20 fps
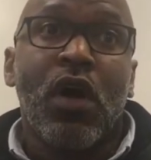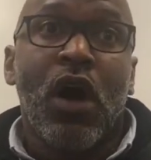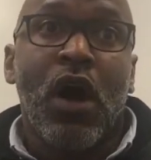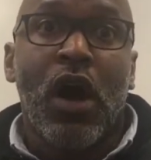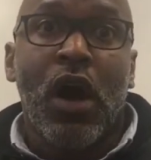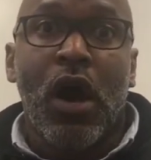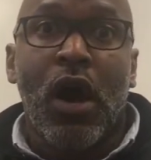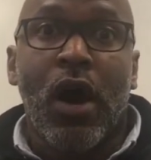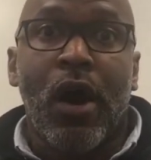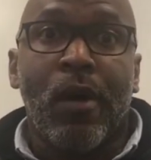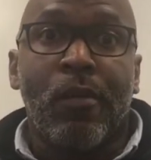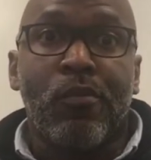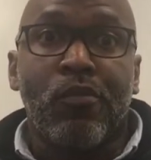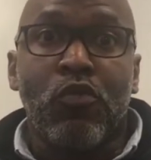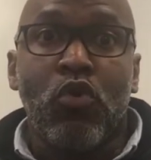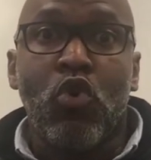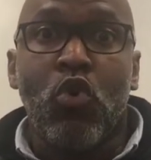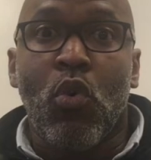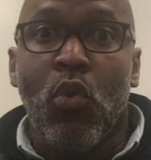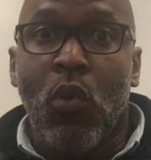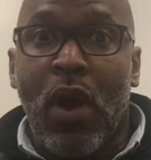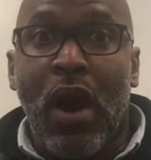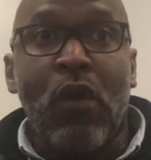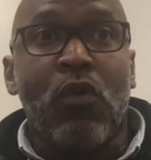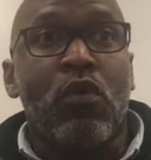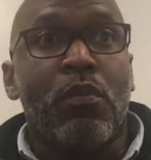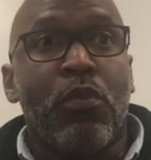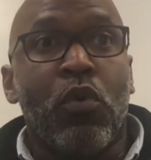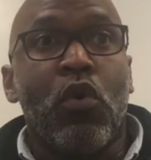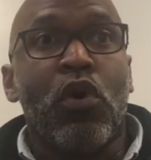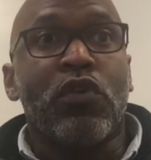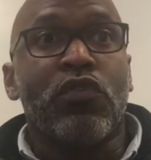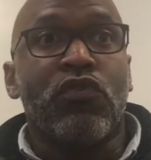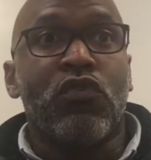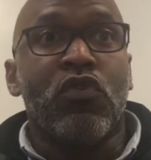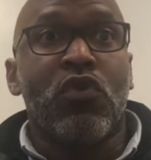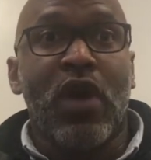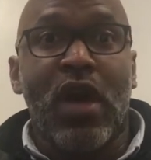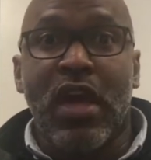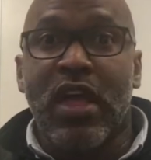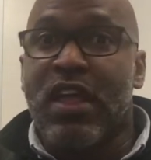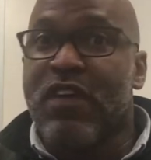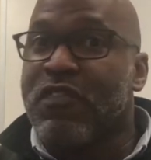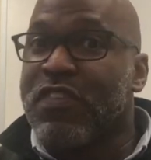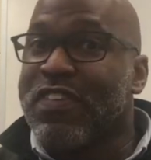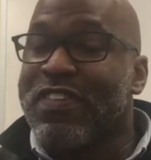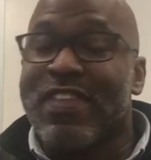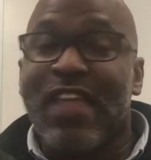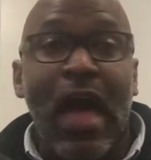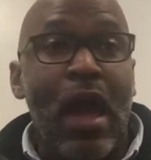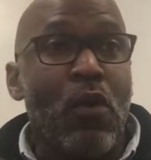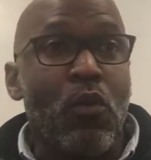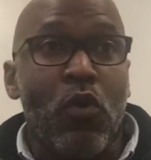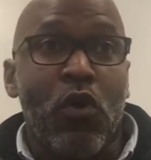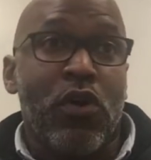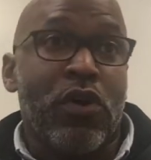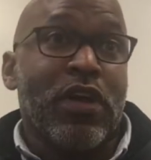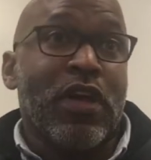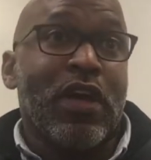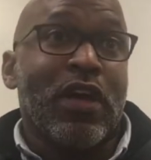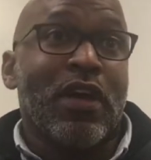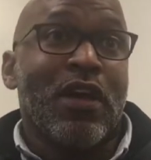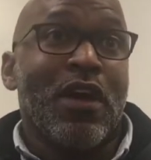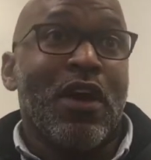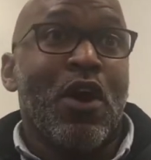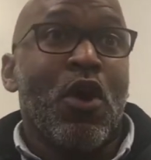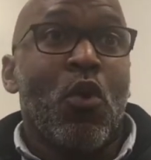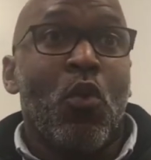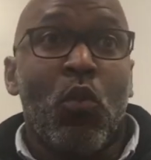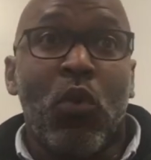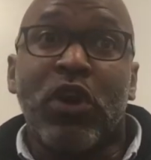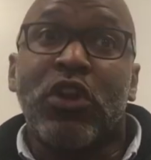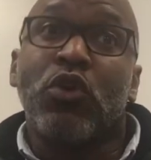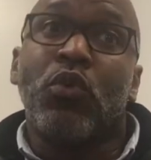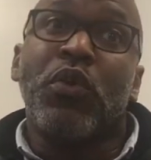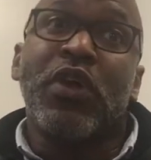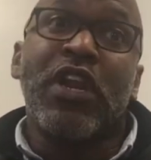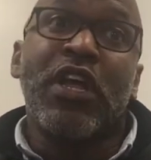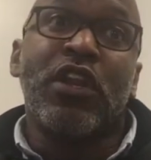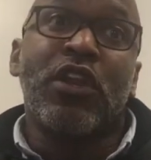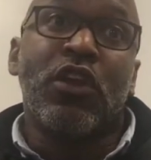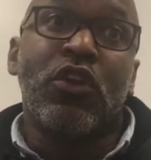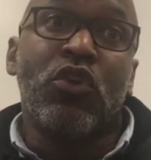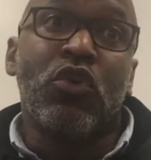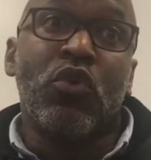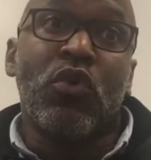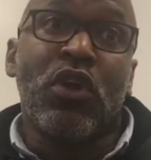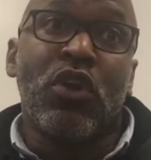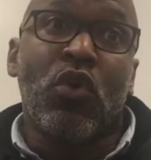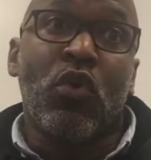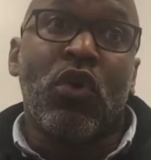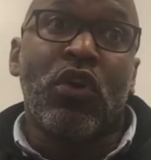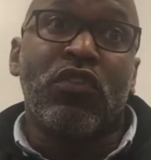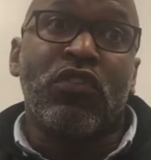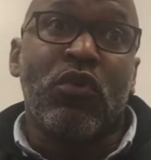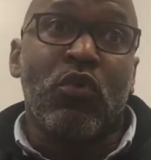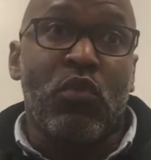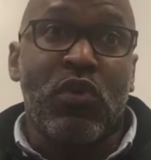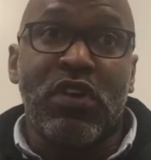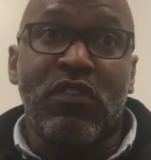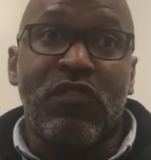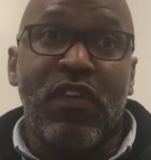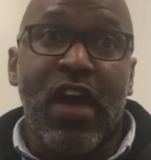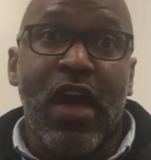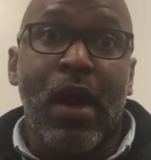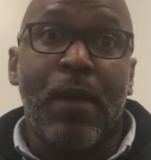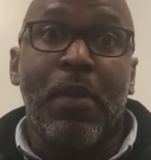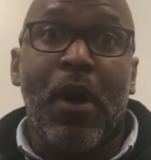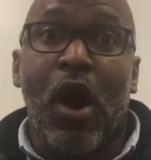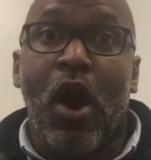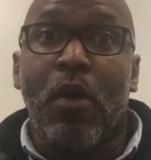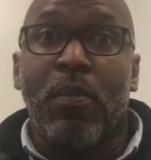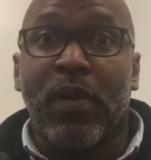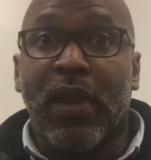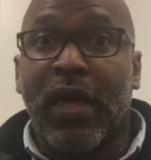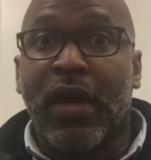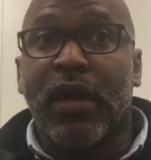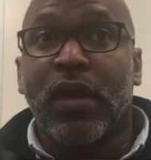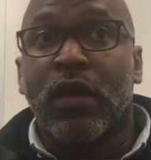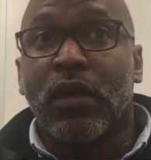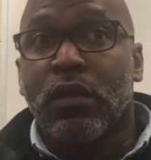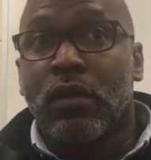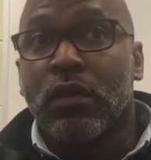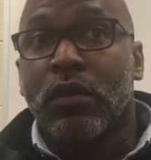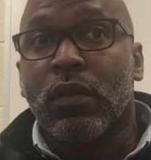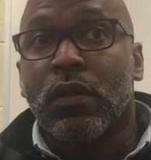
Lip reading: Who will I report to? And if it's not working, what do we need to do in order to revamp our plan?